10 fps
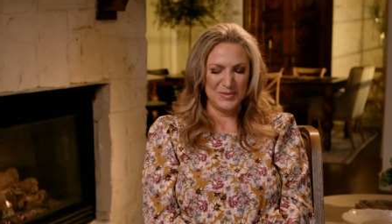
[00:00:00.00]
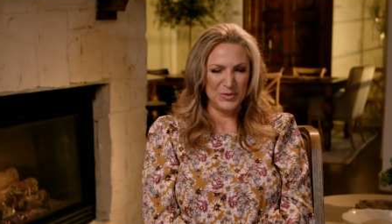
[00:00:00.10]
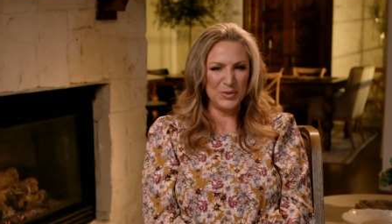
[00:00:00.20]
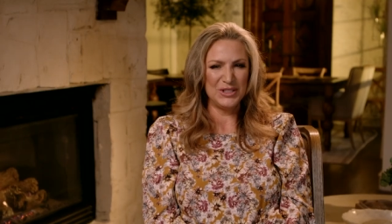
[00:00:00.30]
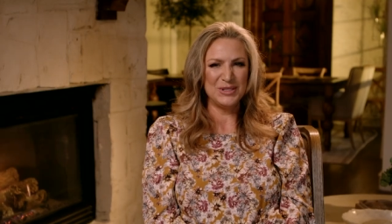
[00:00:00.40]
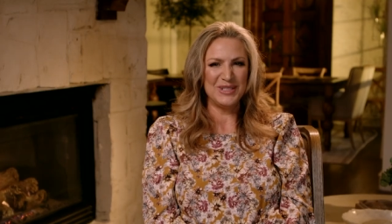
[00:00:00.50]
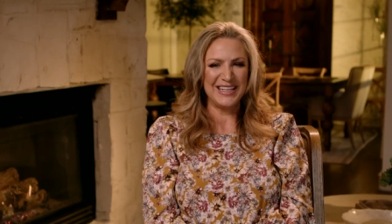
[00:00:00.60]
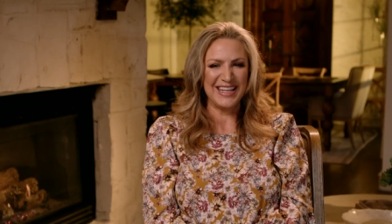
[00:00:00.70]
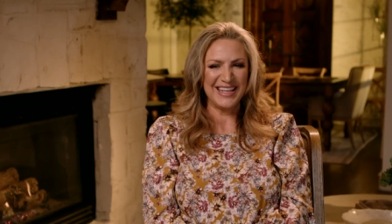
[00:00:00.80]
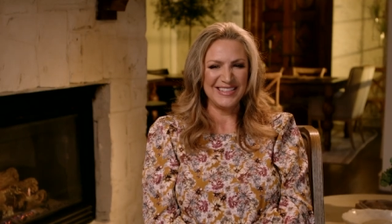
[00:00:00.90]
We'll do it
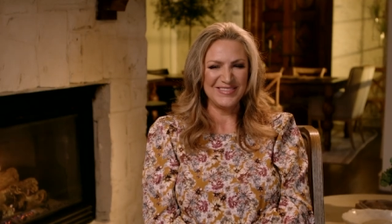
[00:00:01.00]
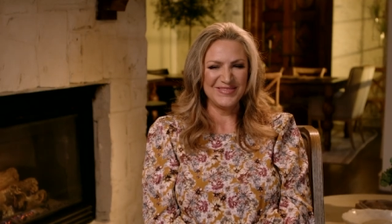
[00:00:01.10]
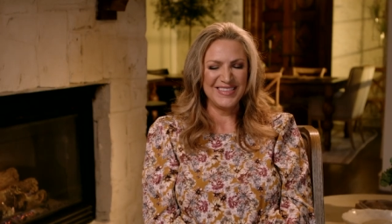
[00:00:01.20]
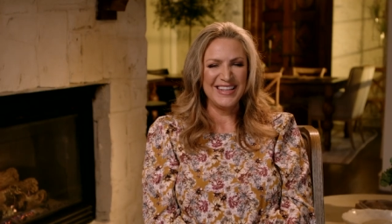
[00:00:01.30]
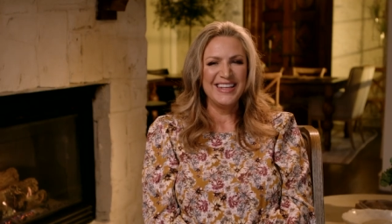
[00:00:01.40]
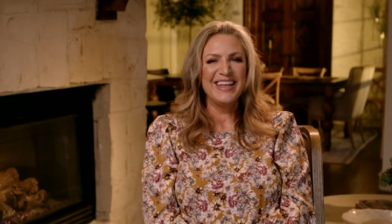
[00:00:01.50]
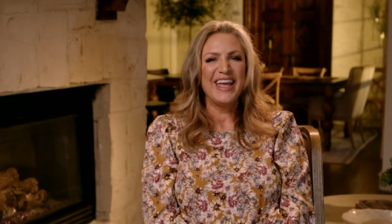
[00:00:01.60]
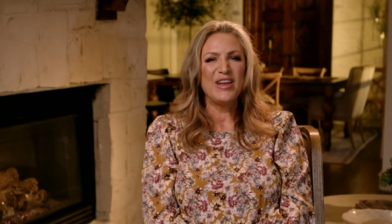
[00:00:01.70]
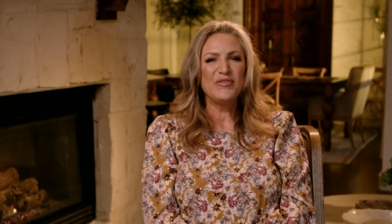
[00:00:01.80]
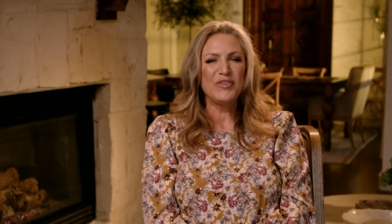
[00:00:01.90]
again.
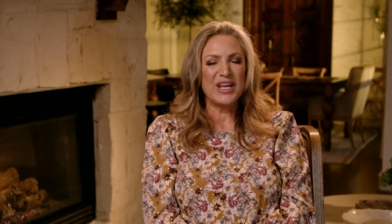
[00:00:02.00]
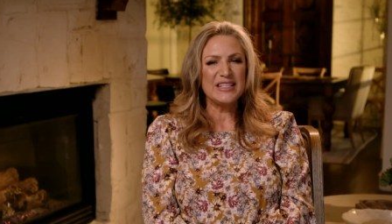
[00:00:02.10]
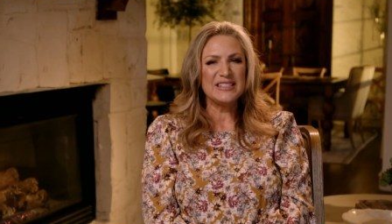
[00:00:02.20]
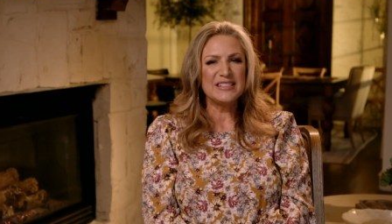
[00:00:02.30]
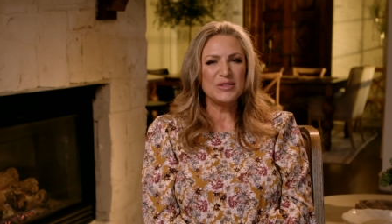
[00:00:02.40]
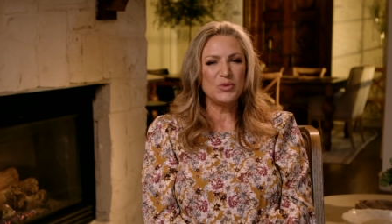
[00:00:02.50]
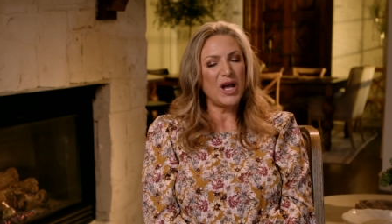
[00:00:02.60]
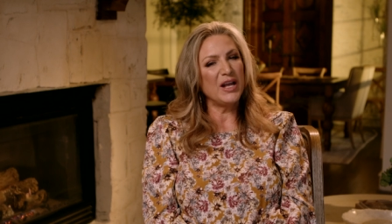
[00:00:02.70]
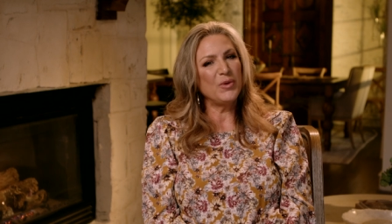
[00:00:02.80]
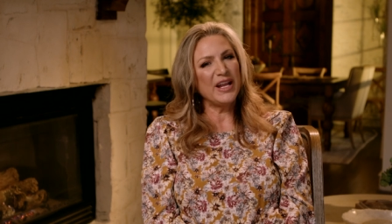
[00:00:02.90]
And friends,
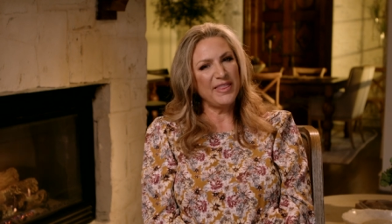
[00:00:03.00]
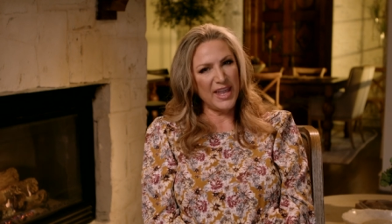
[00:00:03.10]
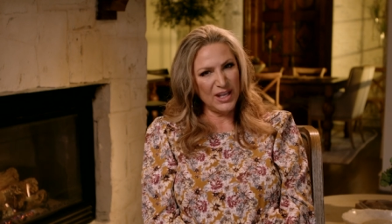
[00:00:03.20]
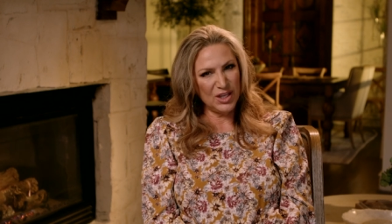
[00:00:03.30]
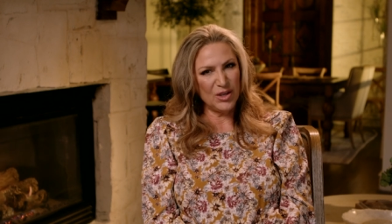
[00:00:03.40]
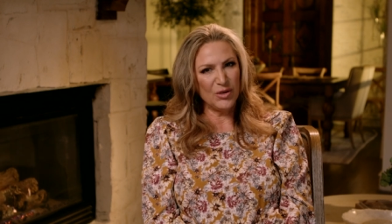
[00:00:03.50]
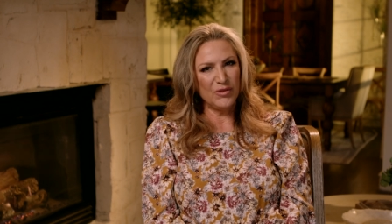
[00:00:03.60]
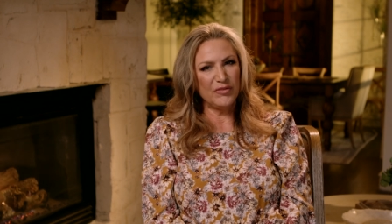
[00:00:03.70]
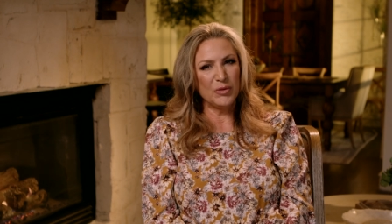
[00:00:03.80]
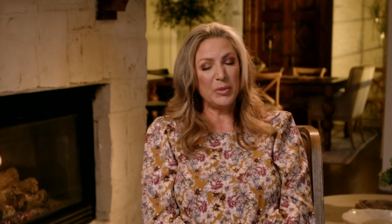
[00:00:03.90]
I want to thank you
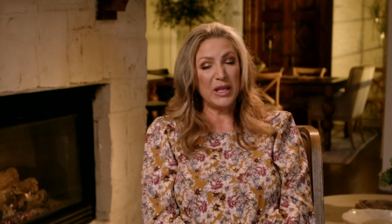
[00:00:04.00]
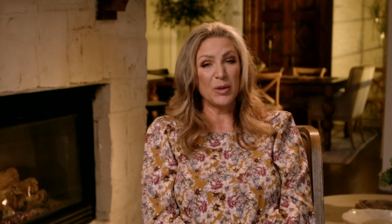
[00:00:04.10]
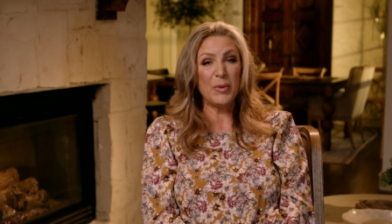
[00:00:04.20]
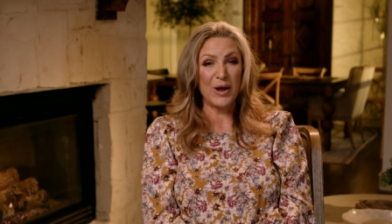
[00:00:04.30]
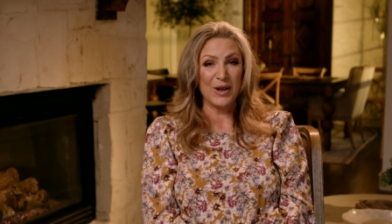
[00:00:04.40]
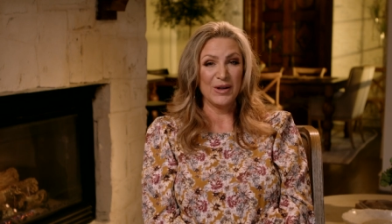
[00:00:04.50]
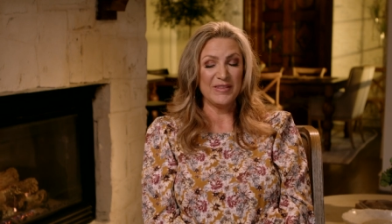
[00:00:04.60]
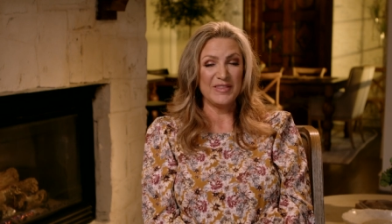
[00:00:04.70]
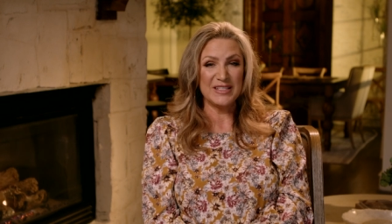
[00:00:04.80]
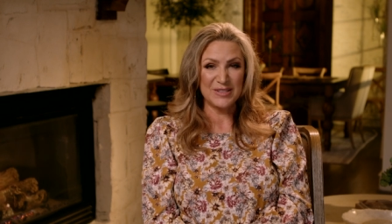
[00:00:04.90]
for being a part
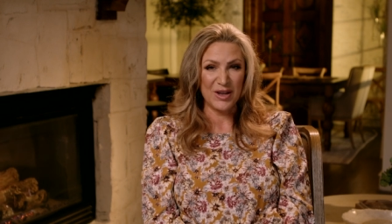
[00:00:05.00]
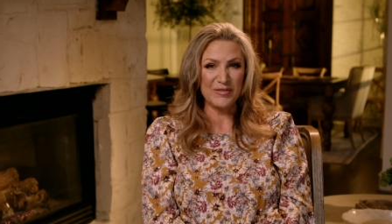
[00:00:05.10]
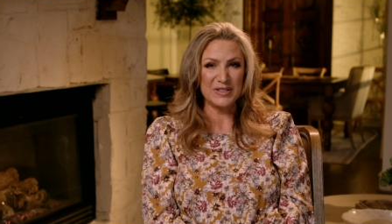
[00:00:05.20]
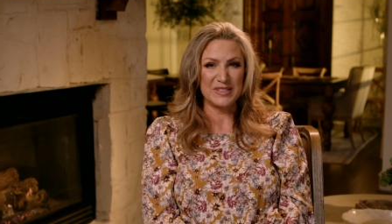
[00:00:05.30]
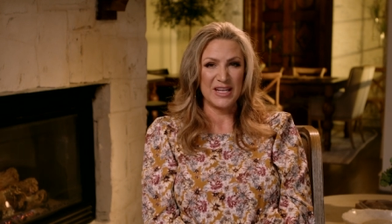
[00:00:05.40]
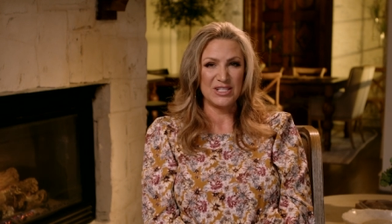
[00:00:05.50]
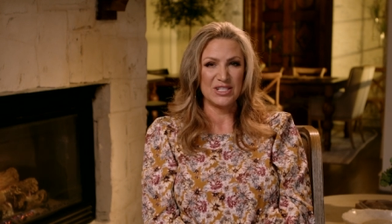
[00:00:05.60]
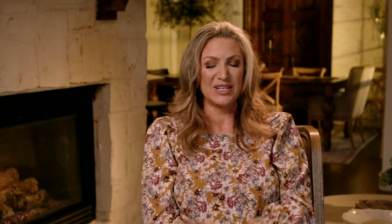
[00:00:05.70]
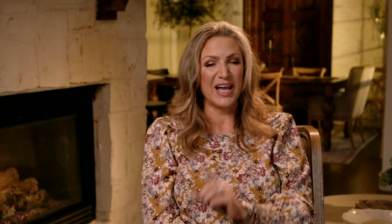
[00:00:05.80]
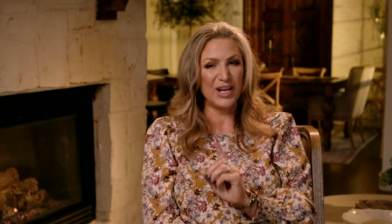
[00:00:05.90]
of this
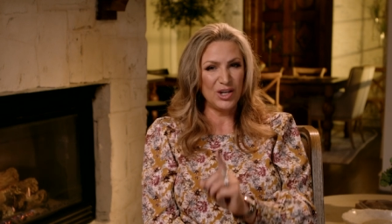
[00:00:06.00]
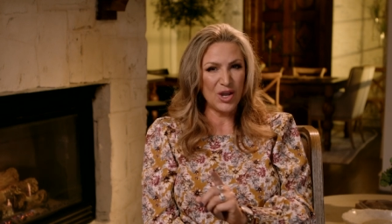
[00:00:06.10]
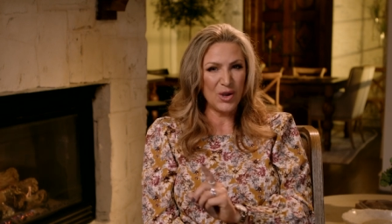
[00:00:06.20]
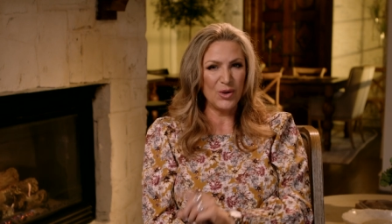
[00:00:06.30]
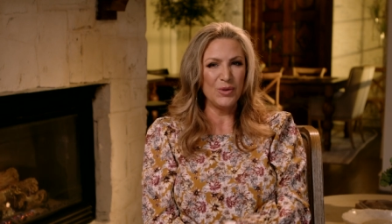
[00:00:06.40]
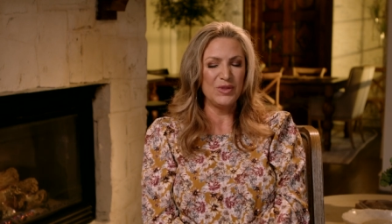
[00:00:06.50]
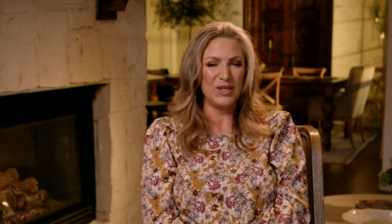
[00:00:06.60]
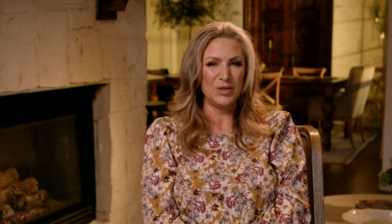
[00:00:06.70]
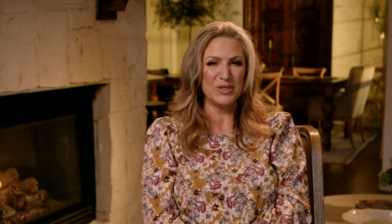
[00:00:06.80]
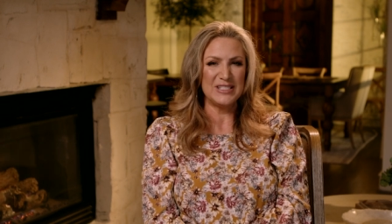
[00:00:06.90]
conversation. I know
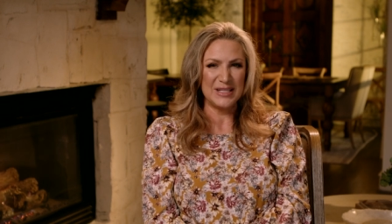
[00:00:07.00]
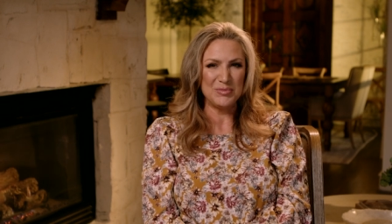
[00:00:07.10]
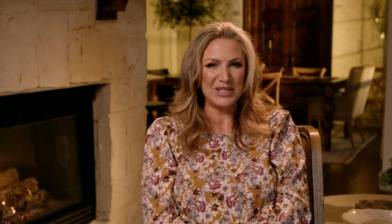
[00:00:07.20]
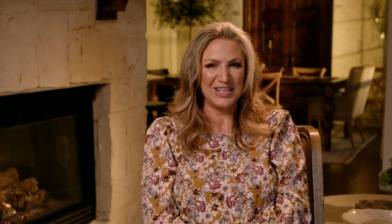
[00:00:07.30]
that you were deeply